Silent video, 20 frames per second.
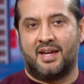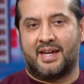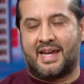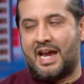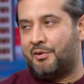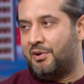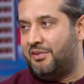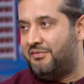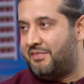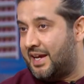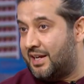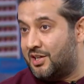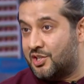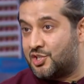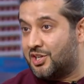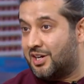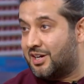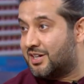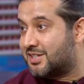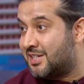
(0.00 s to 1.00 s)
Gary
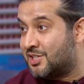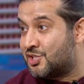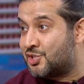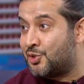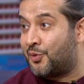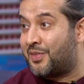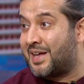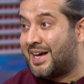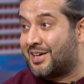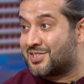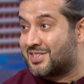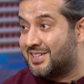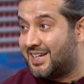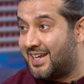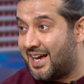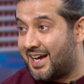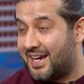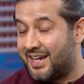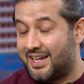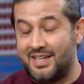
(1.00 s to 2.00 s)
Vaynerchuk since
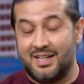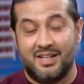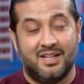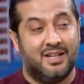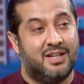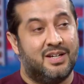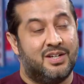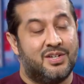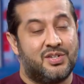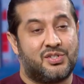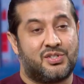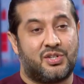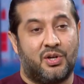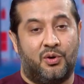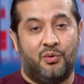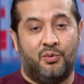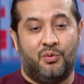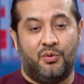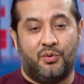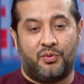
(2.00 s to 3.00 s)
2009.
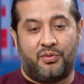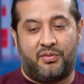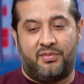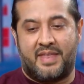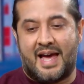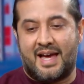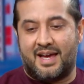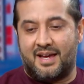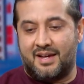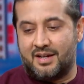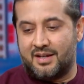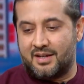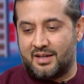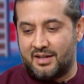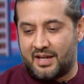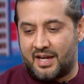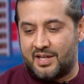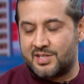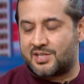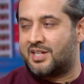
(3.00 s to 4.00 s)
So that
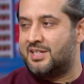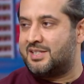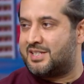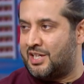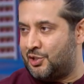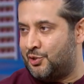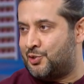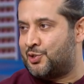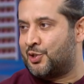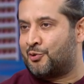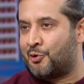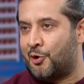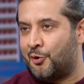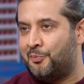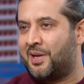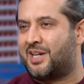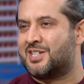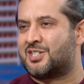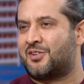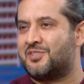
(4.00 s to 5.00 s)
has continued to grow
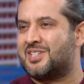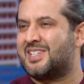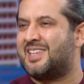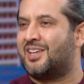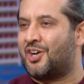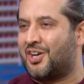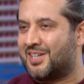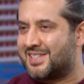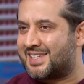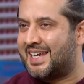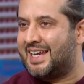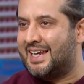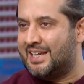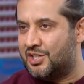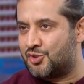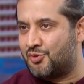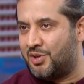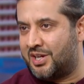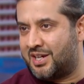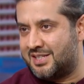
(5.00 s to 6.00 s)
because obviously the content
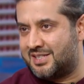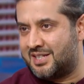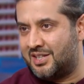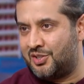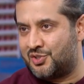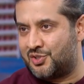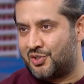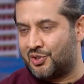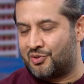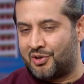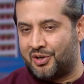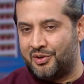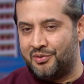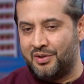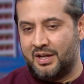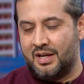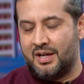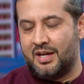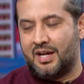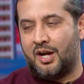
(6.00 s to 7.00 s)
industry continues to grow.
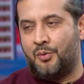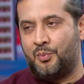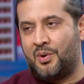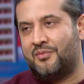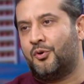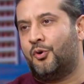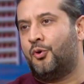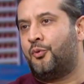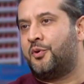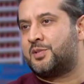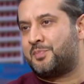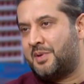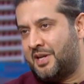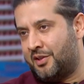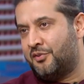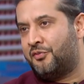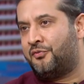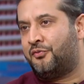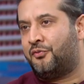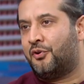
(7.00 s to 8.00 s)
And we've always been at
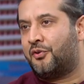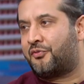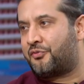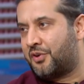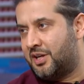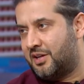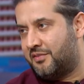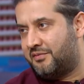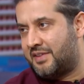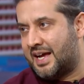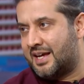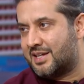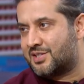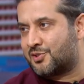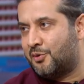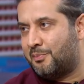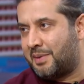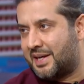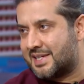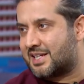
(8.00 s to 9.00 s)
the forefront of that.
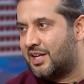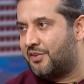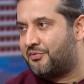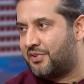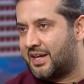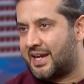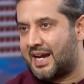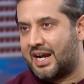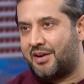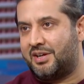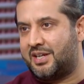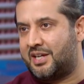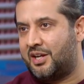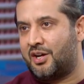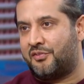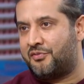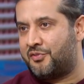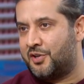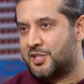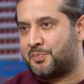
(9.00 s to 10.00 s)
So myself and Gary did our
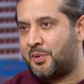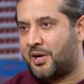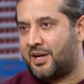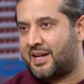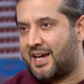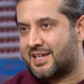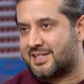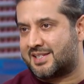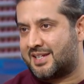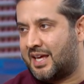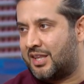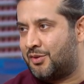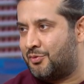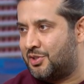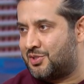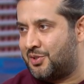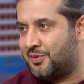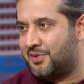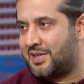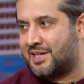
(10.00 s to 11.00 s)
first podcast together in
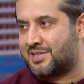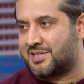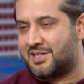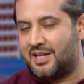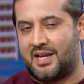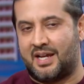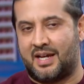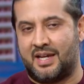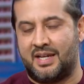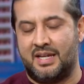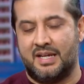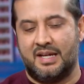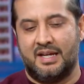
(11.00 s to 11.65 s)
2009.